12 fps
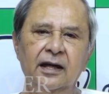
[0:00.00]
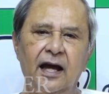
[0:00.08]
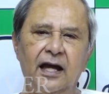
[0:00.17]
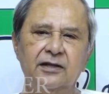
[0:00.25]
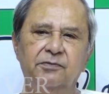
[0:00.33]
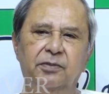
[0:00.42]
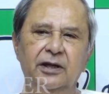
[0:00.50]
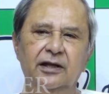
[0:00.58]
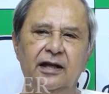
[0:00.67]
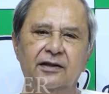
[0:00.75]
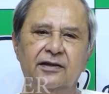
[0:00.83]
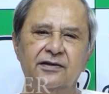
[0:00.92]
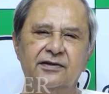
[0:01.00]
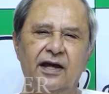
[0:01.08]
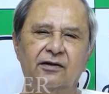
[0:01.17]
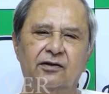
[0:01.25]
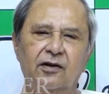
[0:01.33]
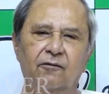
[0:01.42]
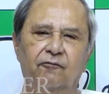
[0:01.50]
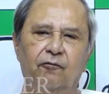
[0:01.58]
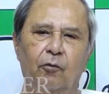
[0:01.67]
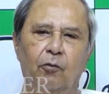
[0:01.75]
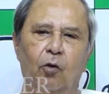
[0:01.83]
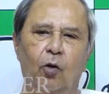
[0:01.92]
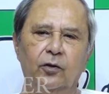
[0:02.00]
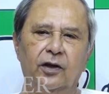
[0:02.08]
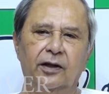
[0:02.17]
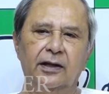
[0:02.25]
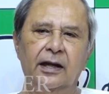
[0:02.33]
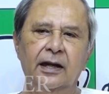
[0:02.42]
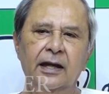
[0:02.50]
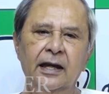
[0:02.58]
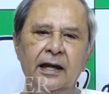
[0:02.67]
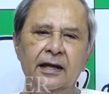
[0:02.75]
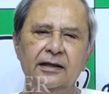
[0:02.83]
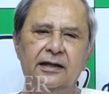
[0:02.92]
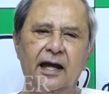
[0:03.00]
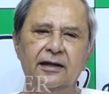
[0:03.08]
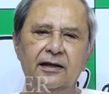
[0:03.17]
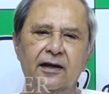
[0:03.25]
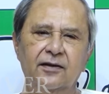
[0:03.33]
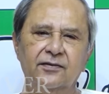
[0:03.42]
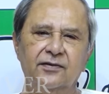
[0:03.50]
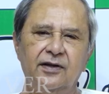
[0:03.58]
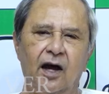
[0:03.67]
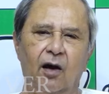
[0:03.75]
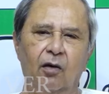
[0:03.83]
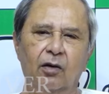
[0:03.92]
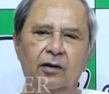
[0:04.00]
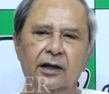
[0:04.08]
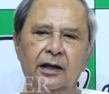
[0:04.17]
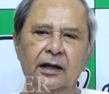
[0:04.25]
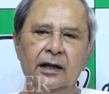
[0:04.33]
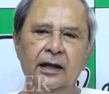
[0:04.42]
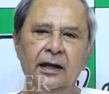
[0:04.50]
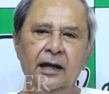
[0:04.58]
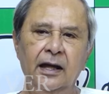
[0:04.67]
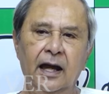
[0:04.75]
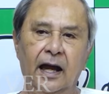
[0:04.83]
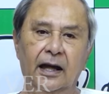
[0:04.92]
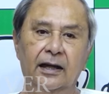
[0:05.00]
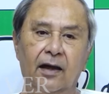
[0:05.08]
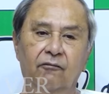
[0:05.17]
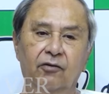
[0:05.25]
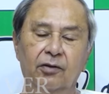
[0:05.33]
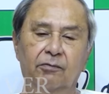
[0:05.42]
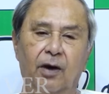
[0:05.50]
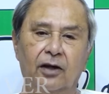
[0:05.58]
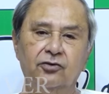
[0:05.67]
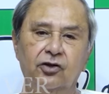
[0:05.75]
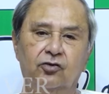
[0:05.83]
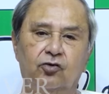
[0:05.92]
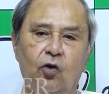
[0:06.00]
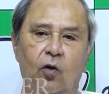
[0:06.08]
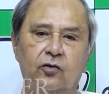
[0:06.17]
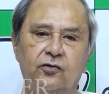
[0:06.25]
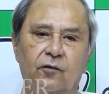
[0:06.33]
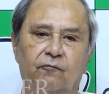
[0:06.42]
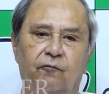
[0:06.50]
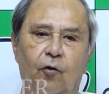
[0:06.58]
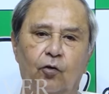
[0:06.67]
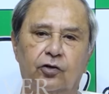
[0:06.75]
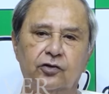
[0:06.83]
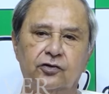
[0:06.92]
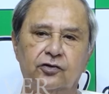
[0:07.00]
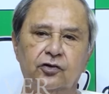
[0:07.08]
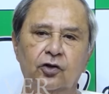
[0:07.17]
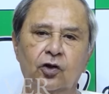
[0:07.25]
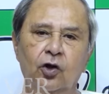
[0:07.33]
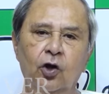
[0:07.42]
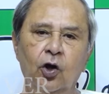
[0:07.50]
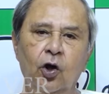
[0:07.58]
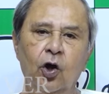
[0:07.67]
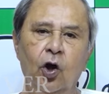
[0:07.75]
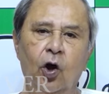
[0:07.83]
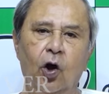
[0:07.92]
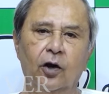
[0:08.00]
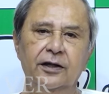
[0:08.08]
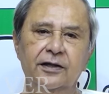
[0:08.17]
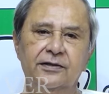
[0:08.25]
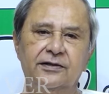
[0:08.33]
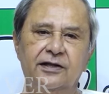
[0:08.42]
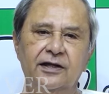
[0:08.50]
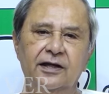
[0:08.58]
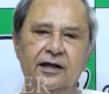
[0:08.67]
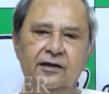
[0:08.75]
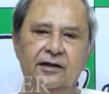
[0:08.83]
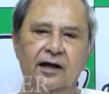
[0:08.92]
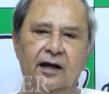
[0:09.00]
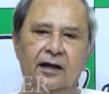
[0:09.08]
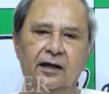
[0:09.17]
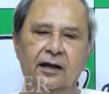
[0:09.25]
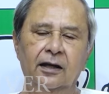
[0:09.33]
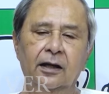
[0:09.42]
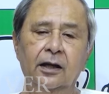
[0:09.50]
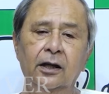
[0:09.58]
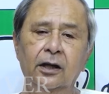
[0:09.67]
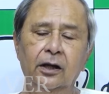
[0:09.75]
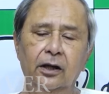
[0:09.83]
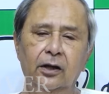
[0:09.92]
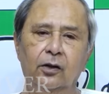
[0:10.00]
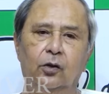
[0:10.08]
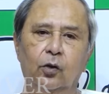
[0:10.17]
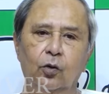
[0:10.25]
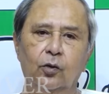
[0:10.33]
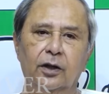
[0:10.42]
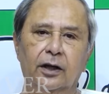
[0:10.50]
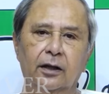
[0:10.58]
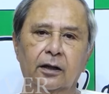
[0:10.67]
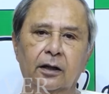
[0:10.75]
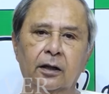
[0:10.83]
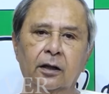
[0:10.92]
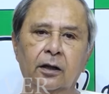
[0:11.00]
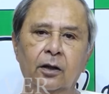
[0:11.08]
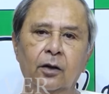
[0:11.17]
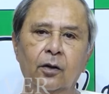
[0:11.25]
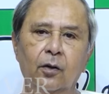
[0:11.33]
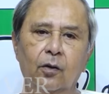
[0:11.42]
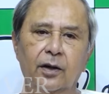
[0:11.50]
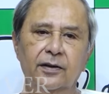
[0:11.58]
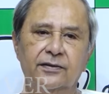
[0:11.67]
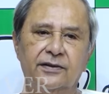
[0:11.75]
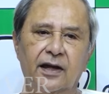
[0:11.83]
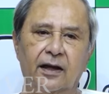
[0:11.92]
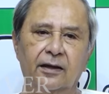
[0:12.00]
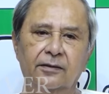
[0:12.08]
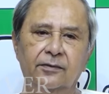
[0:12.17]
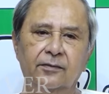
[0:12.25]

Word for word: has been at the center for more than 10 years now, and every budget talks of focus on eastern India, including Odisha.